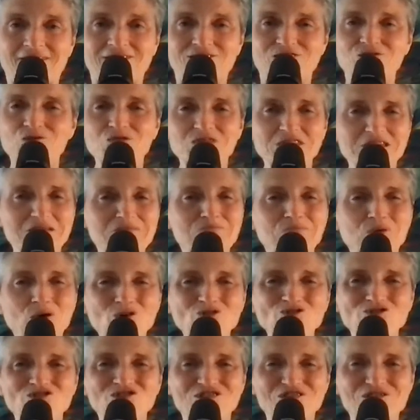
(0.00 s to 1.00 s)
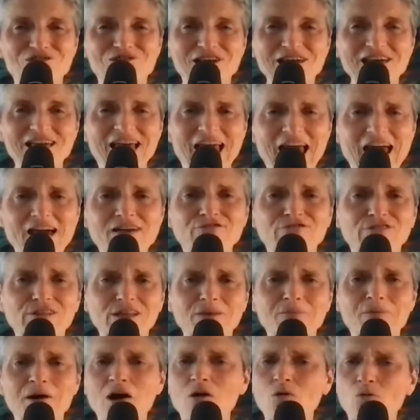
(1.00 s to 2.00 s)
So it's important to think
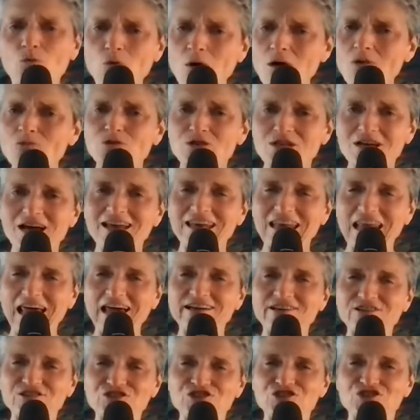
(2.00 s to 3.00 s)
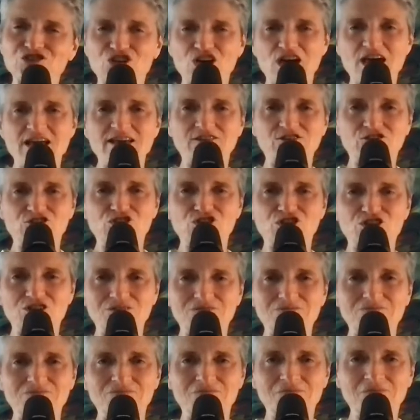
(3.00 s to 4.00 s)
carefully about what would I like to change?
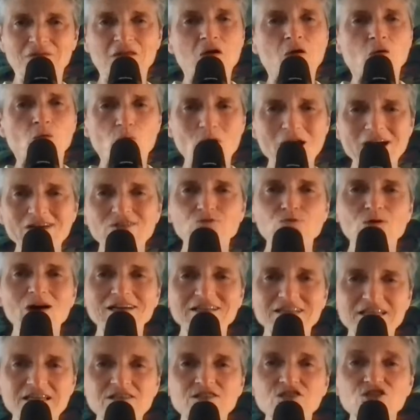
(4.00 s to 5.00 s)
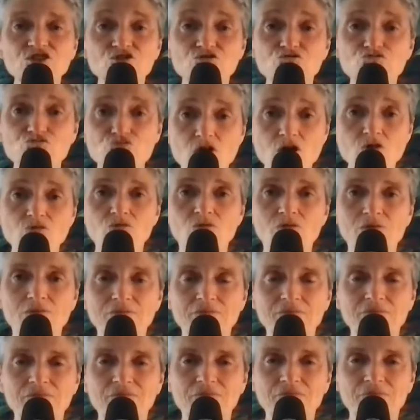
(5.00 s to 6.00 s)
Where do I need to grow?
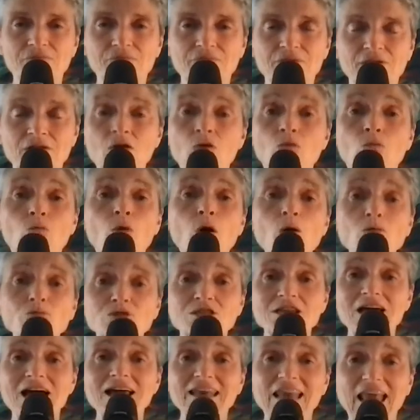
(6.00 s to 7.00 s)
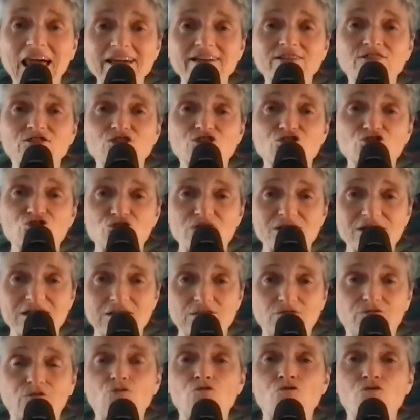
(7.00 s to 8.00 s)
What would I like to
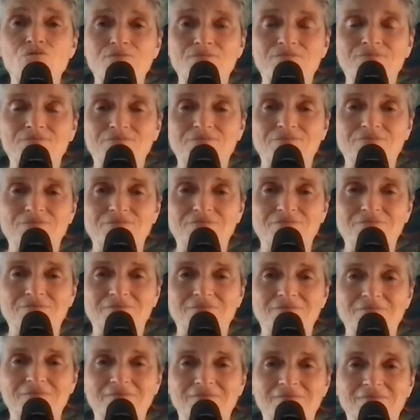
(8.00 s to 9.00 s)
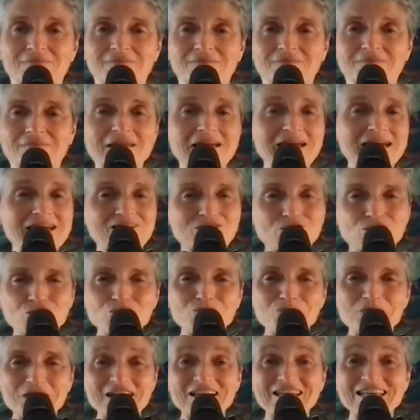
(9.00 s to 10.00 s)
transform? It
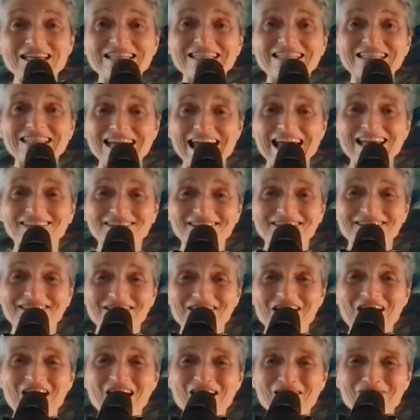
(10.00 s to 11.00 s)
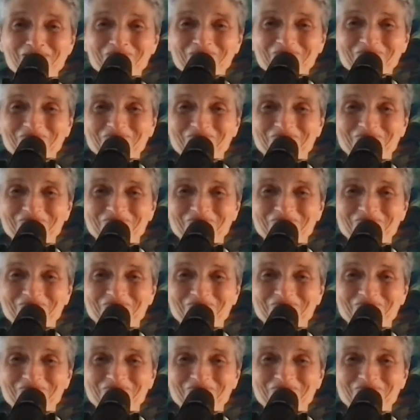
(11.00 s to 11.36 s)
could be an intense time.